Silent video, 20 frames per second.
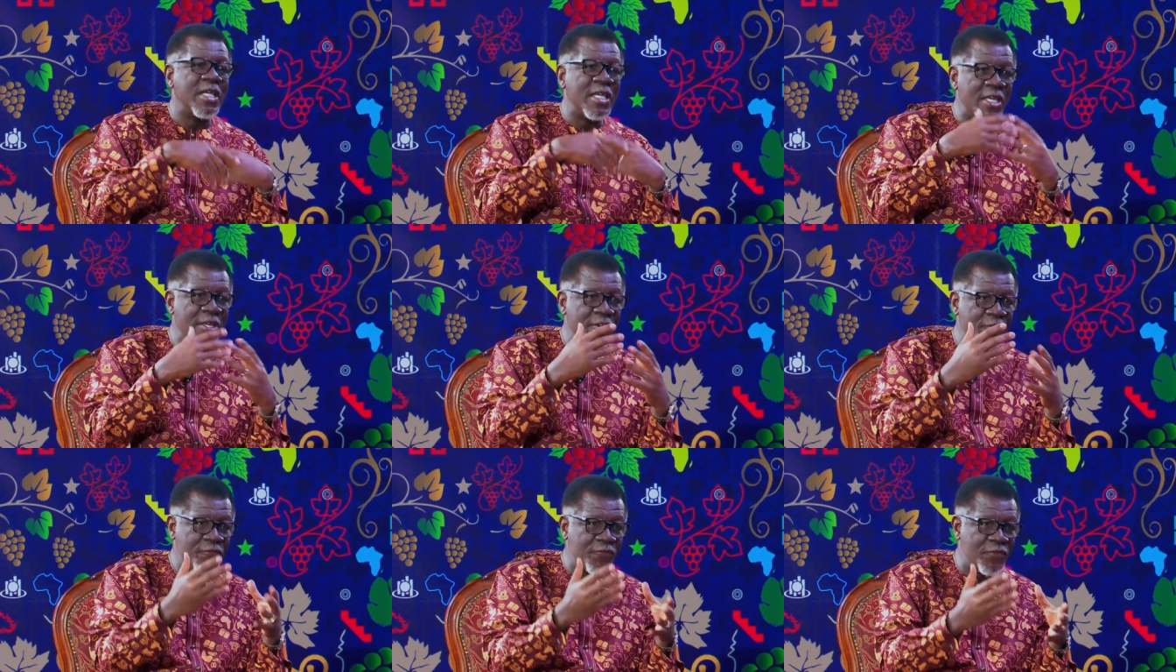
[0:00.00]

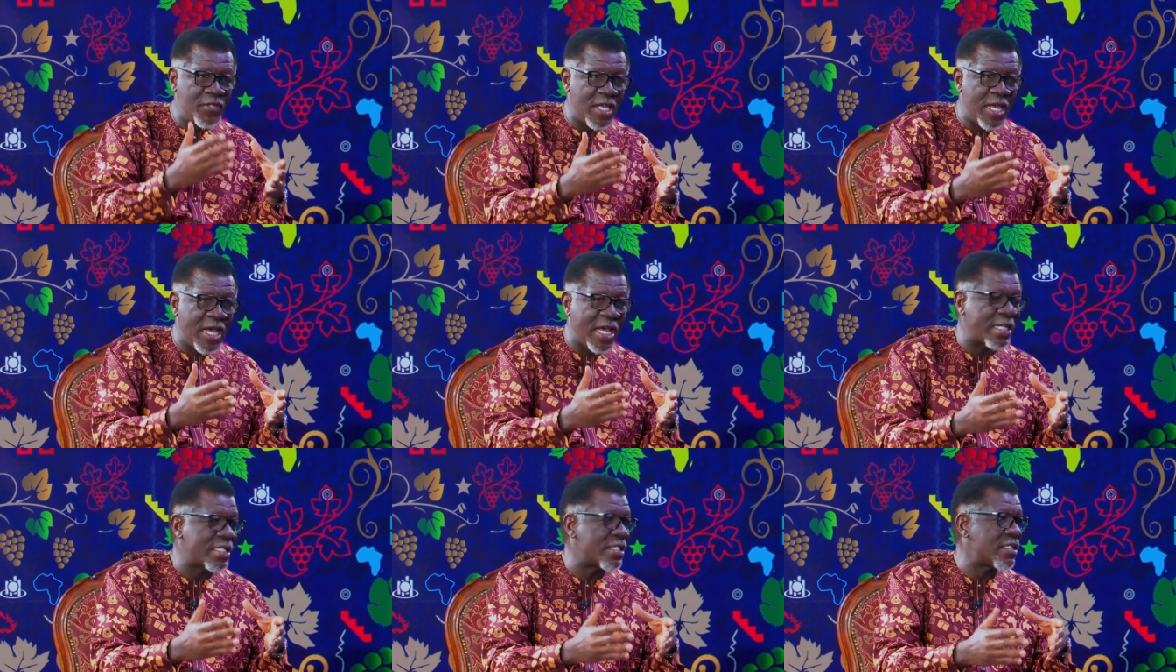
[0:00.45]
If they
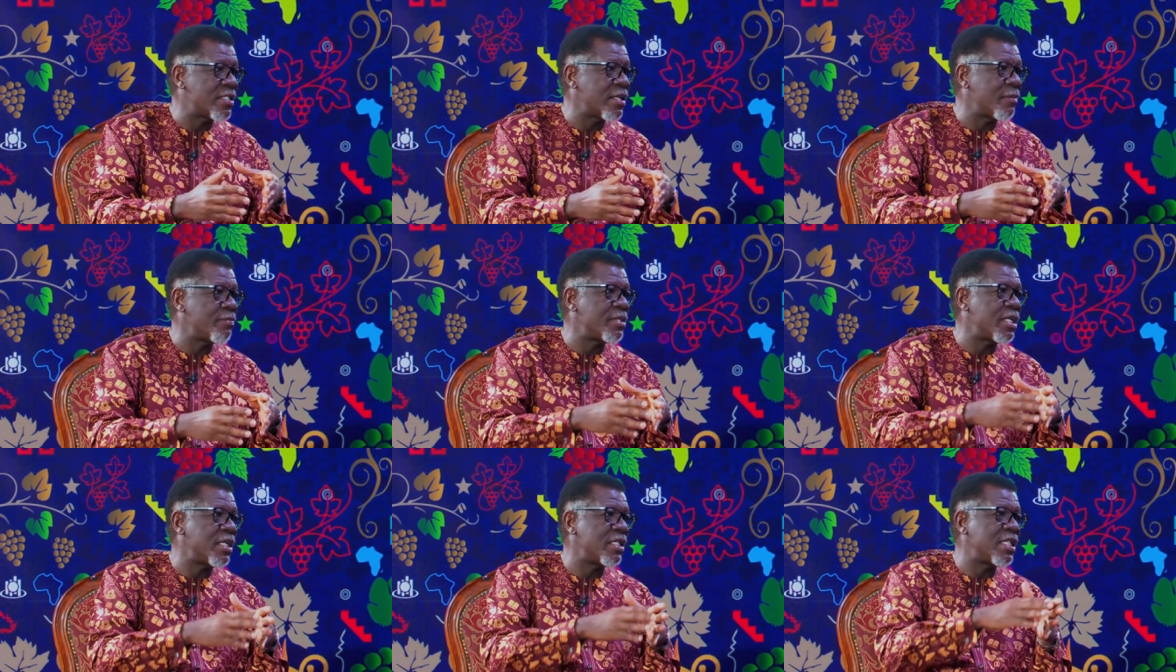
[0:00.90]

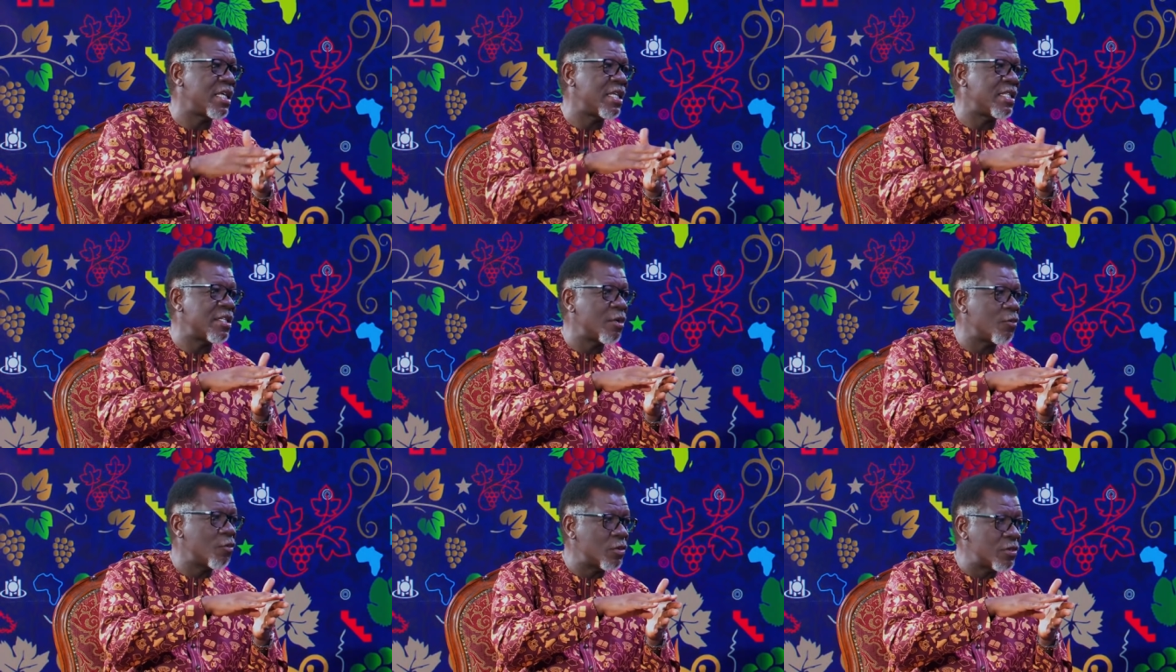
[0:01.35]
accepted,
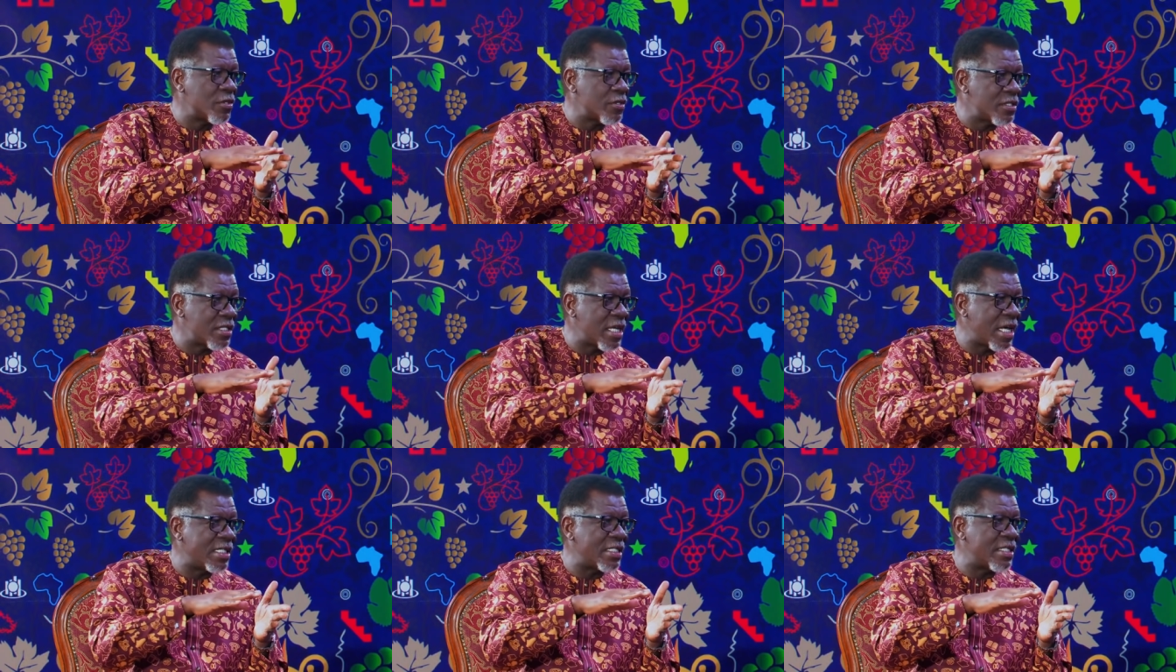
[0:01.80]
then they would
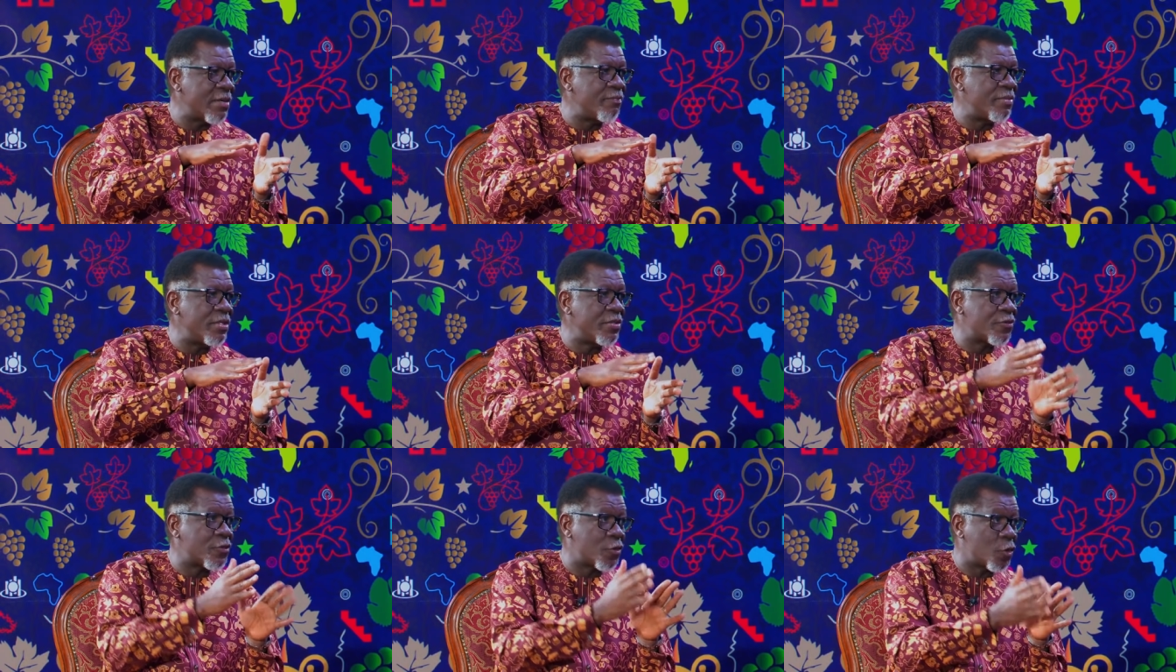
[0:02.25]
start the
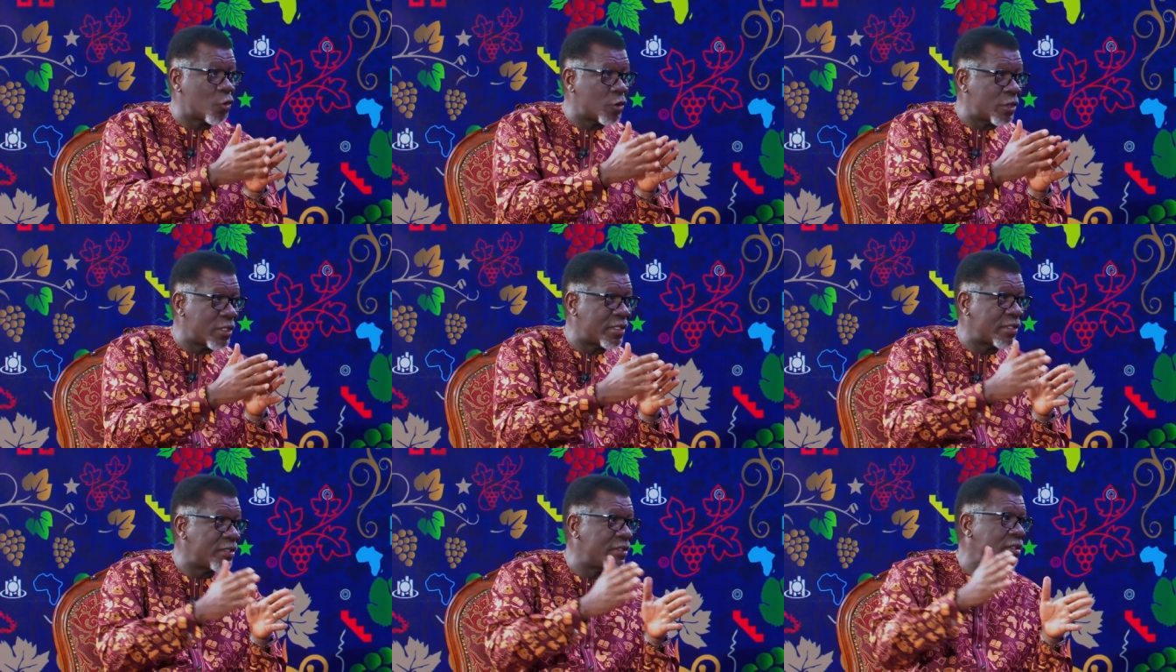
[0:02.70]

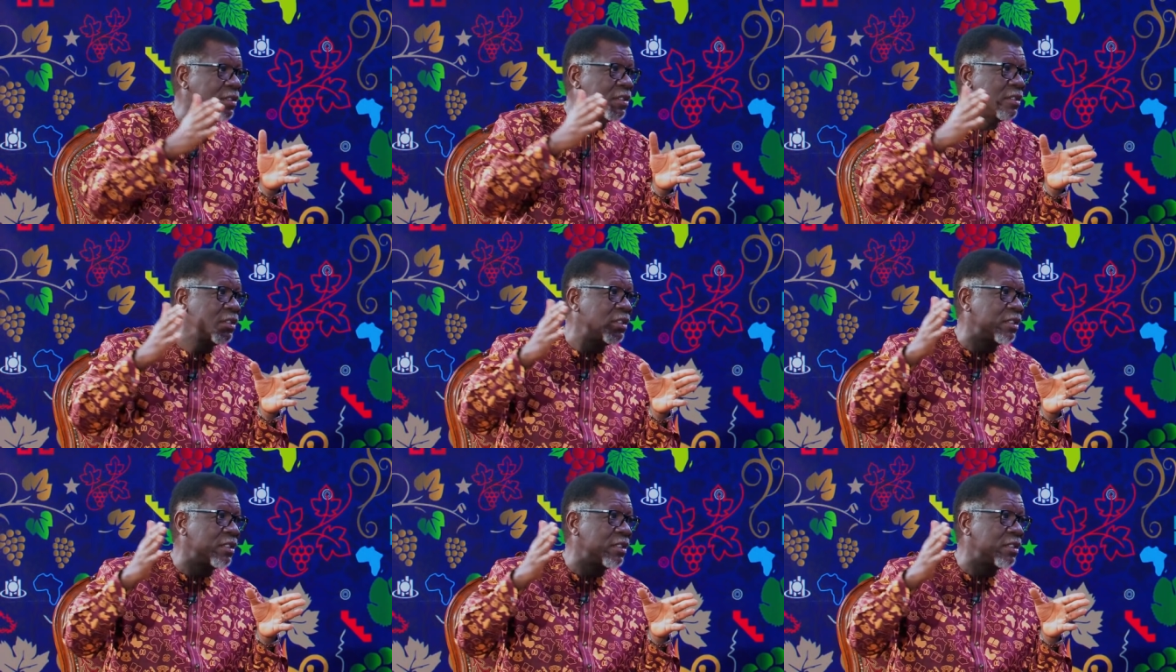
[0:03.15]
betrothal